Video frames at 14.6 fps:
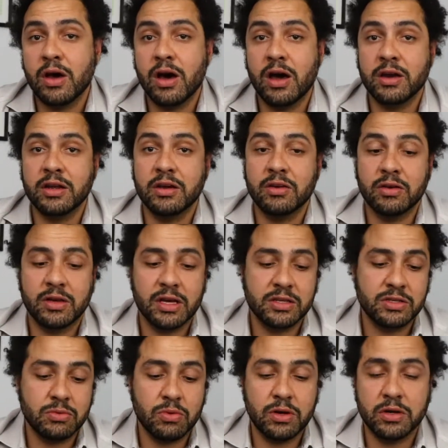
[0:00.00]
on here in
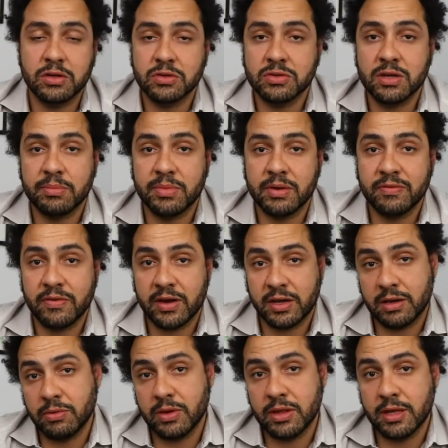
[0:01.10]
case you want to do something
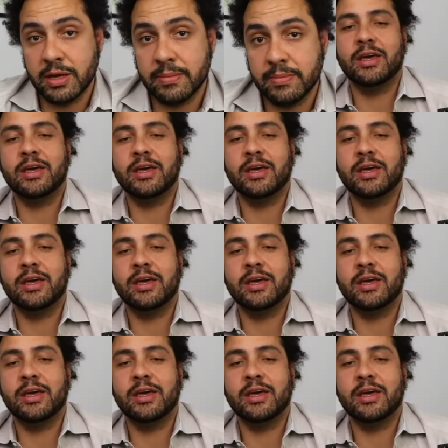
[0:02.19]
funky with it.